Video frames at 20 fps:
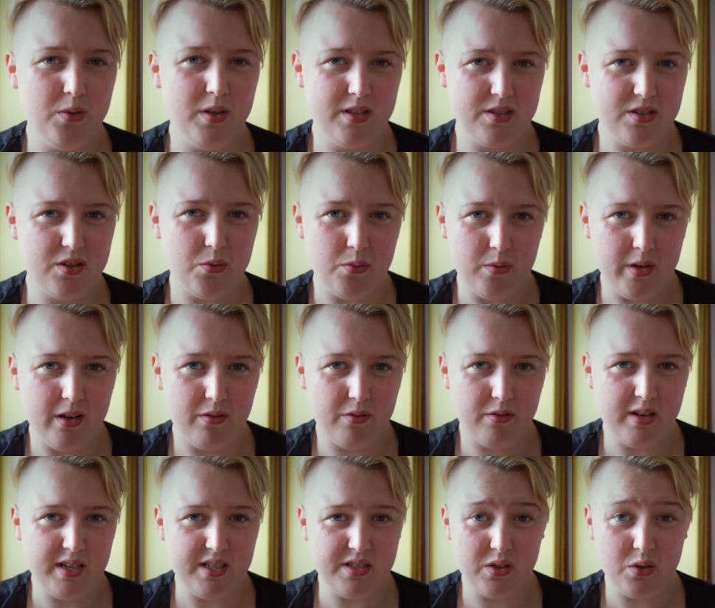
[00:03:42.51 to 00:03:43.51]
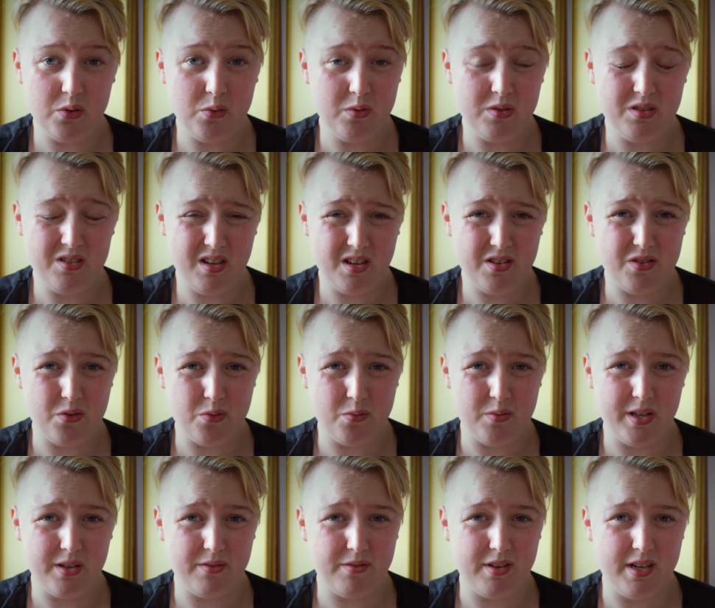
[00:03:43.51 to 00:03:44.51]
is your real friends and who's not your
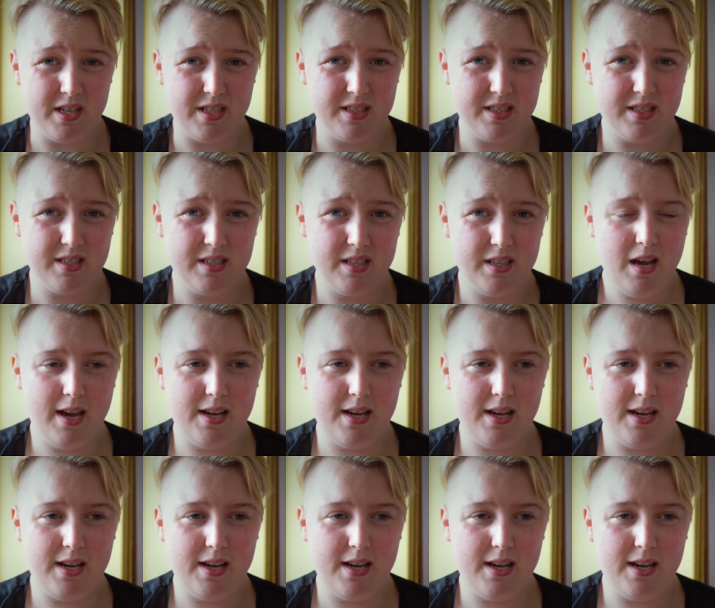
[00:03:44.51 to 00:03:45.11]
real friends.